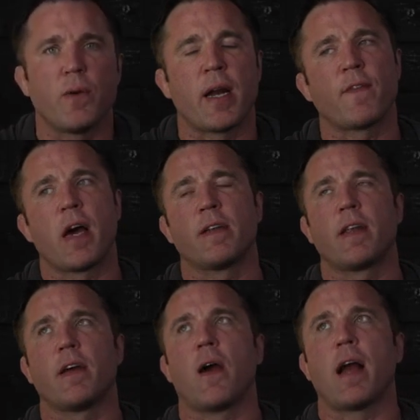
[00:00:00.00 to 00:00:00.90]
And I've got to
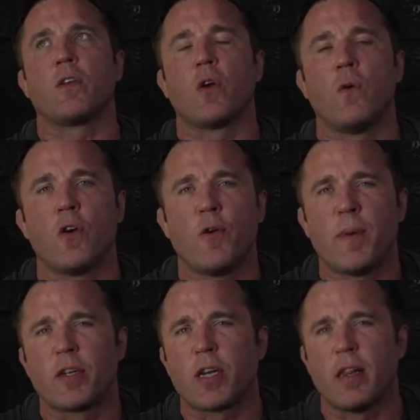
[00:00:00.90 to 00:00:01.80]
tell you, I don't know how
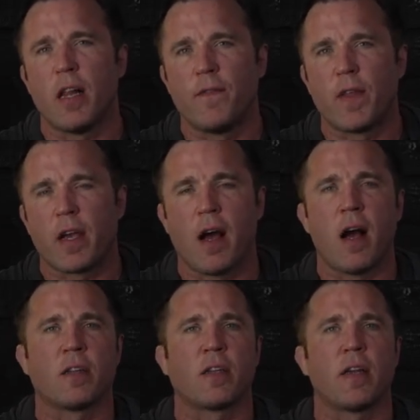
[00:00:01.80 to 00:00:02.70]
much I love the
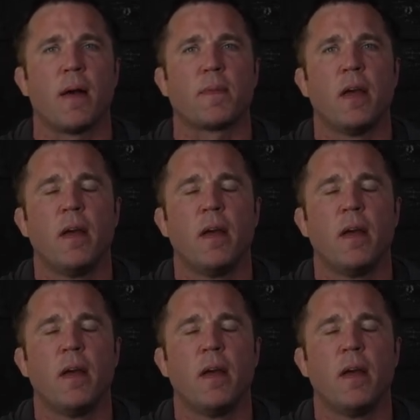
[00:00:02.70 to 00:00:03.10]
concept